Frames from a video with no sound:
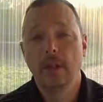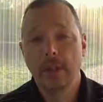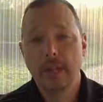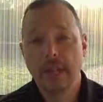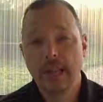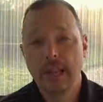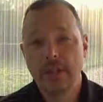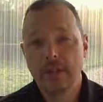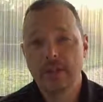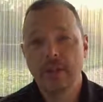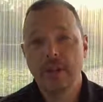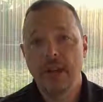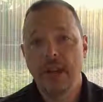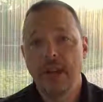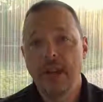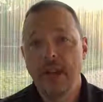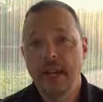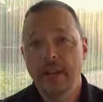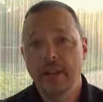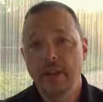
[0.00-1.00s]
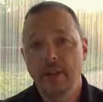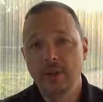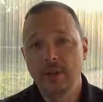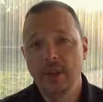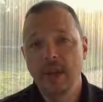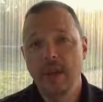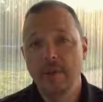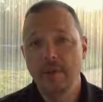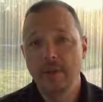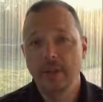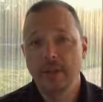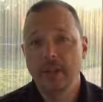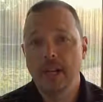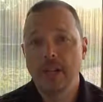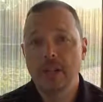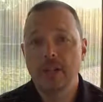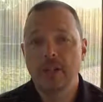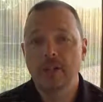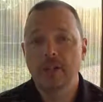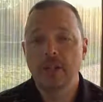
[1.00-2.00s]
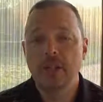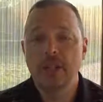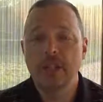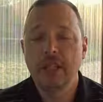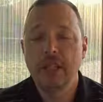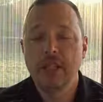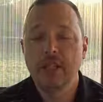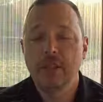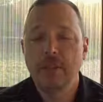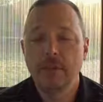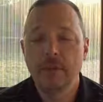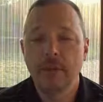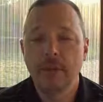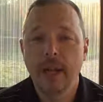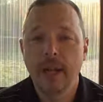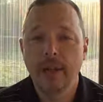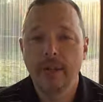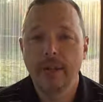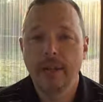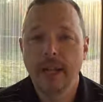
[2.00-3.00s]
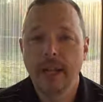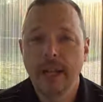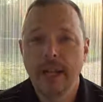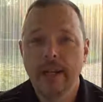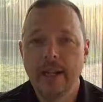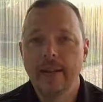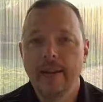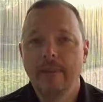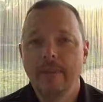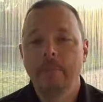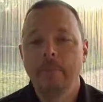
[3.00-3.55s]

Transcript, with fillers: yesterday, and those conversations continued throughout the day.